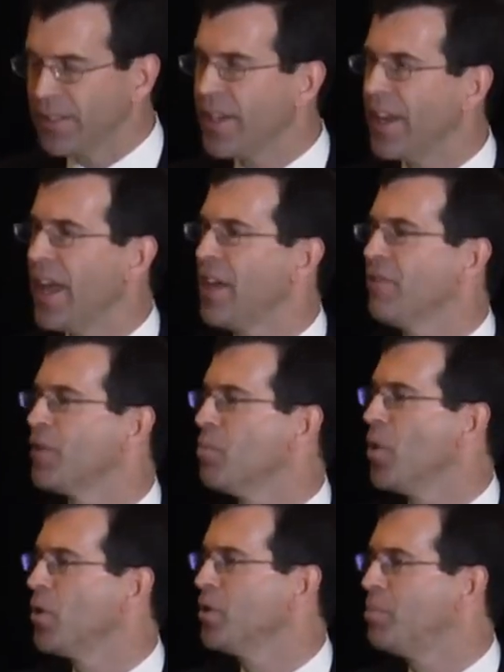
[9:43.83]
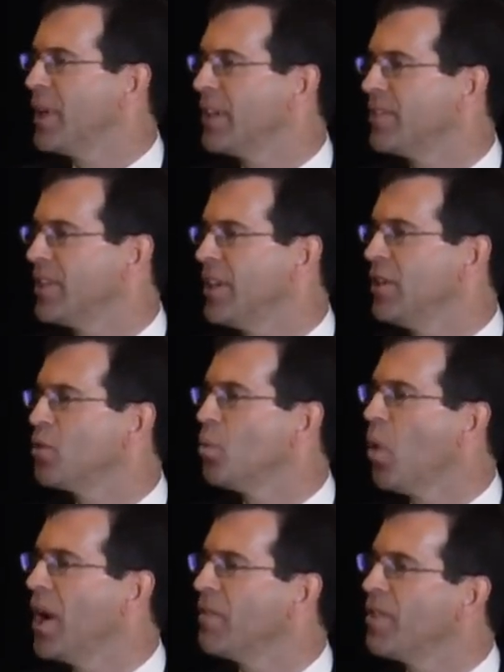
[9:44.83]
Today, for most big cities,
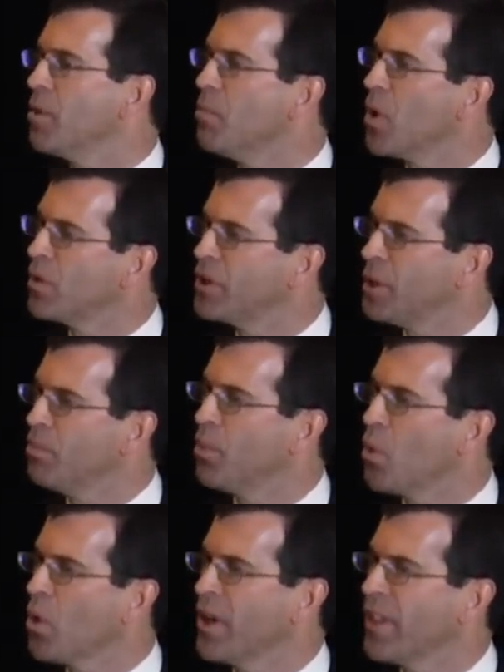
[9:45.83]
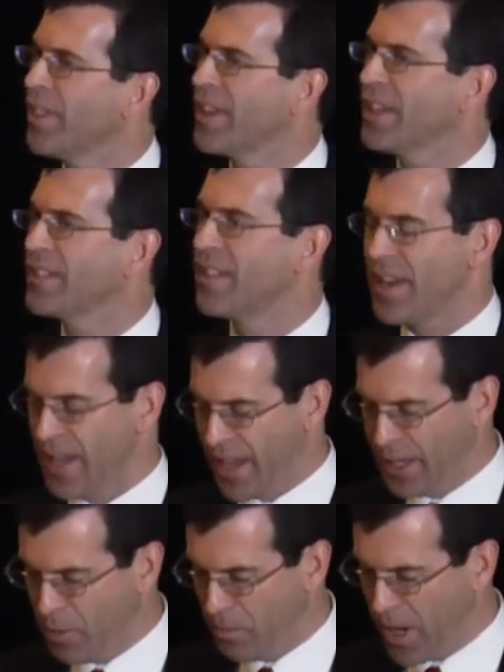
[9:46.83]
one of the most important things that
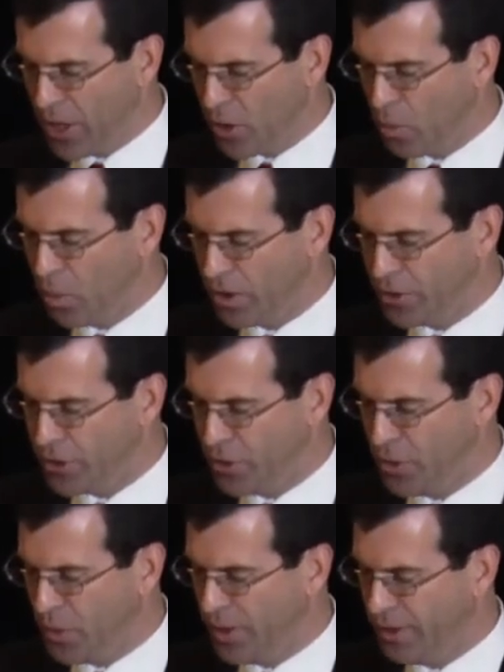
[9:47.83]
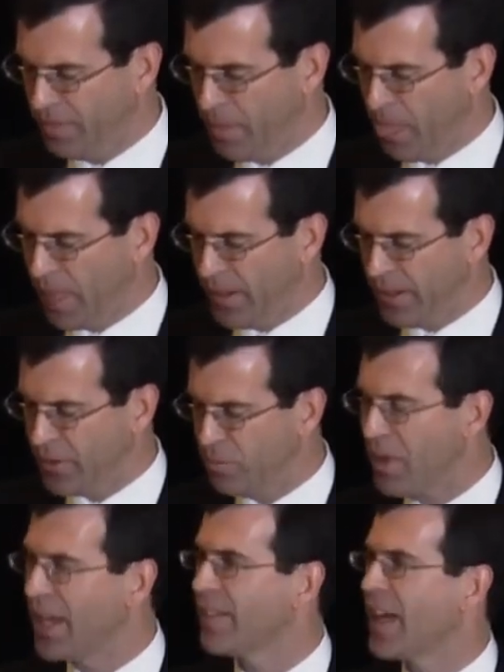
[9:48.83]
any mayor will do
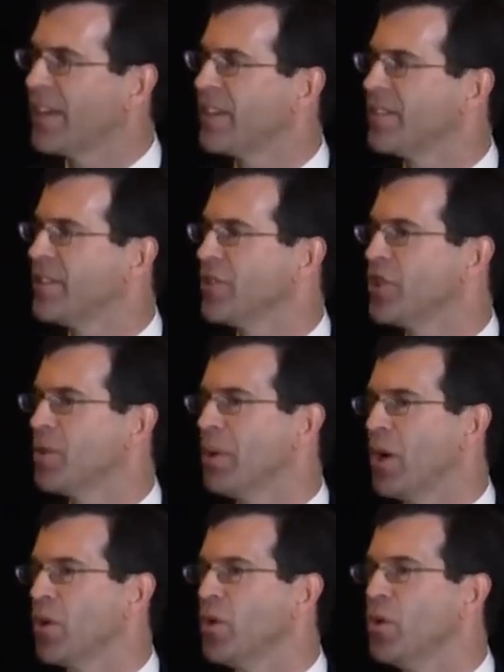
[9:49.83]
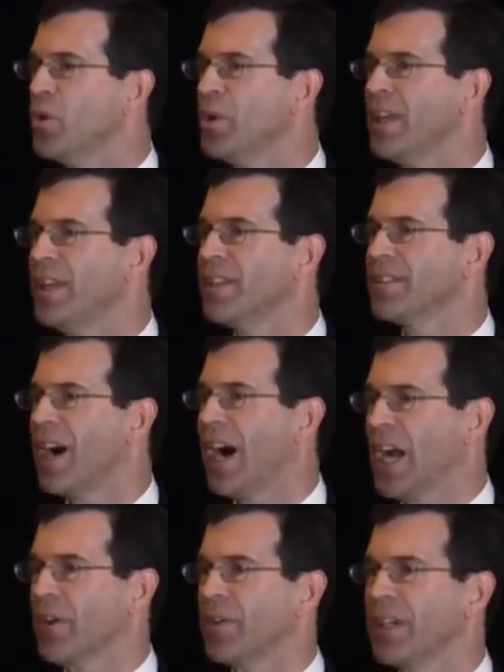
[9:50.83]
is make that decision about who he is
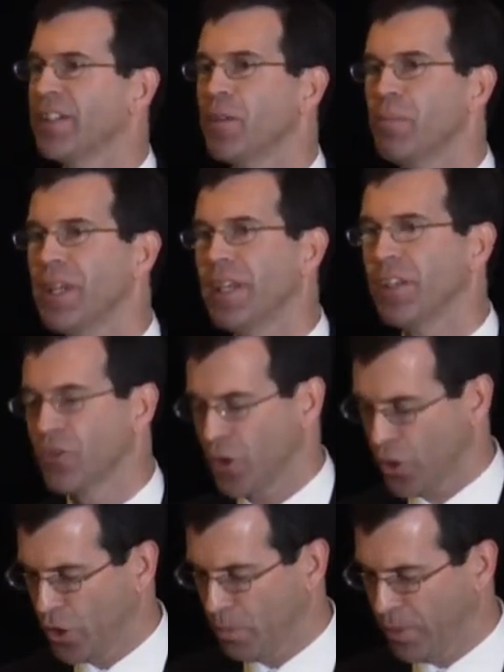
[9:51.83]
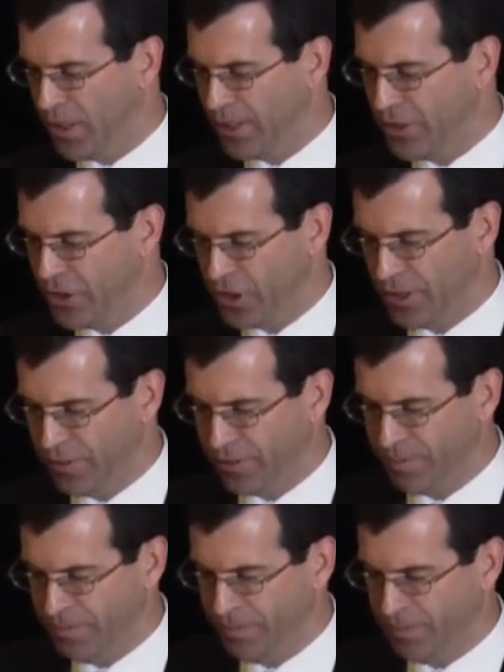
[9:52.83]
hiring to be his or her police
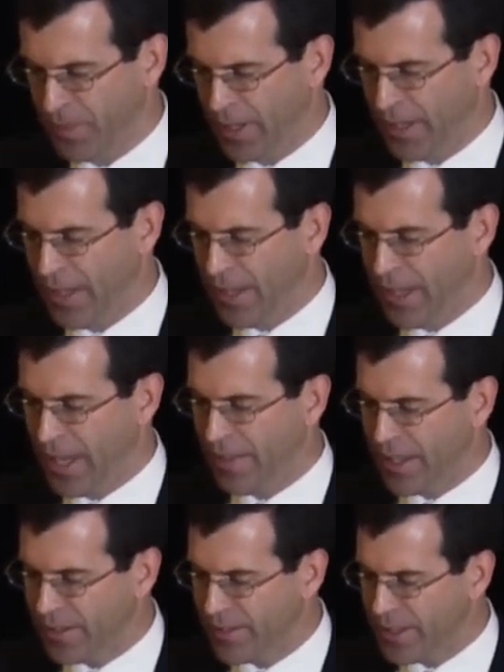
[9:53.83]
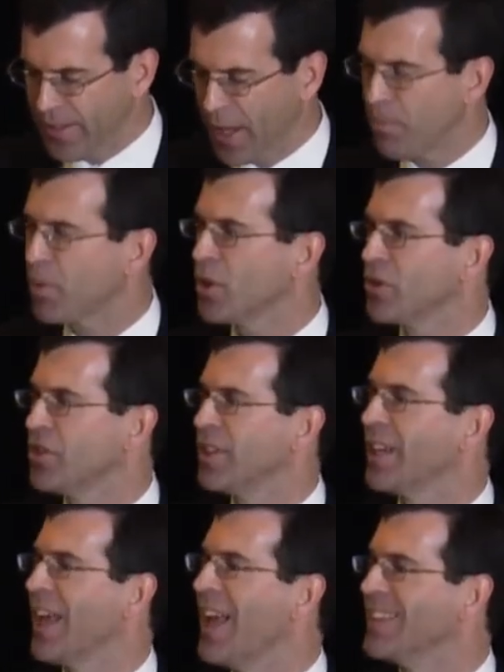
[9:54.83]
chief. And they see that
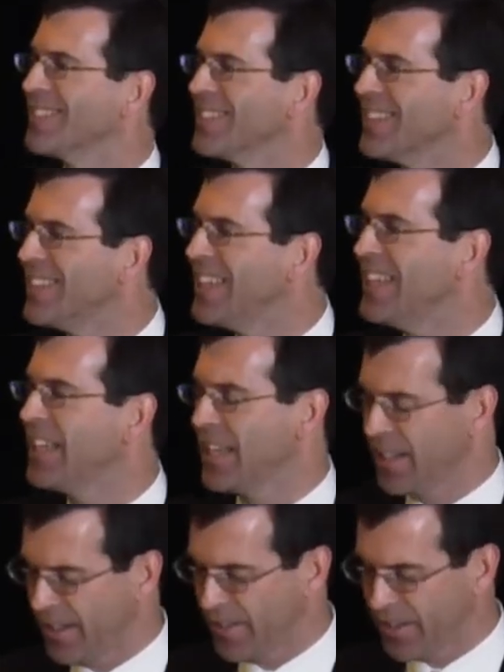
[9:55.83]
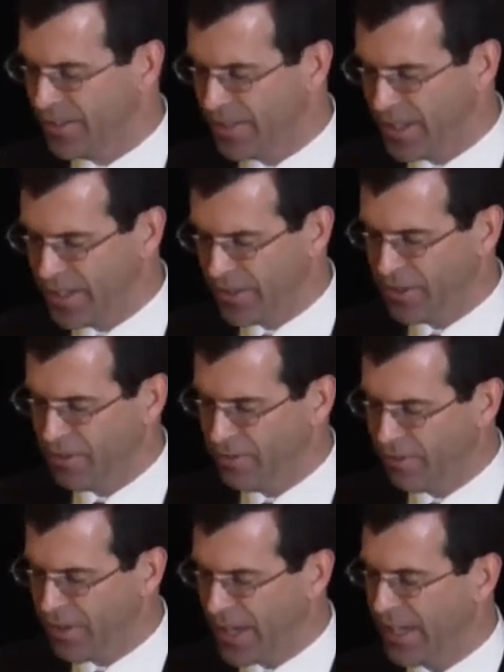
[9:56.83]
person as leading the city's
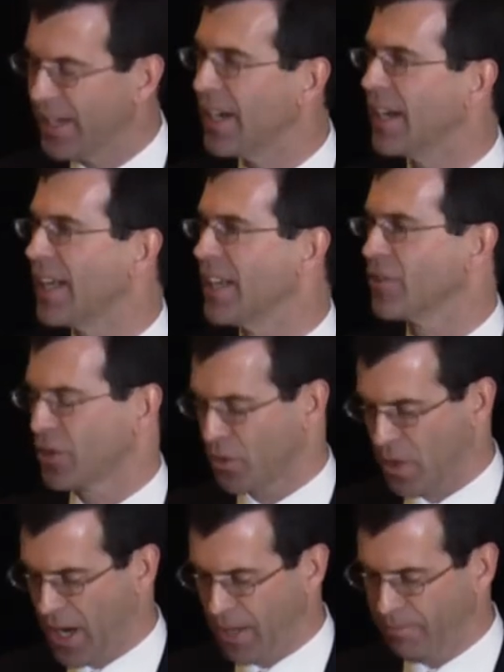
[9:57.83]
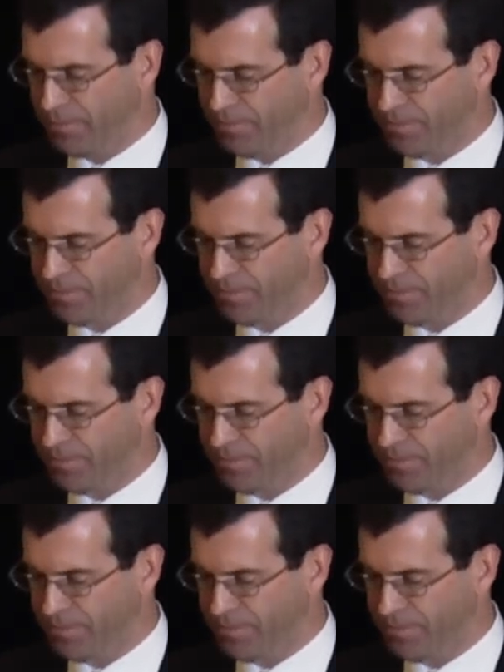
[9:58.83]
fight against crime.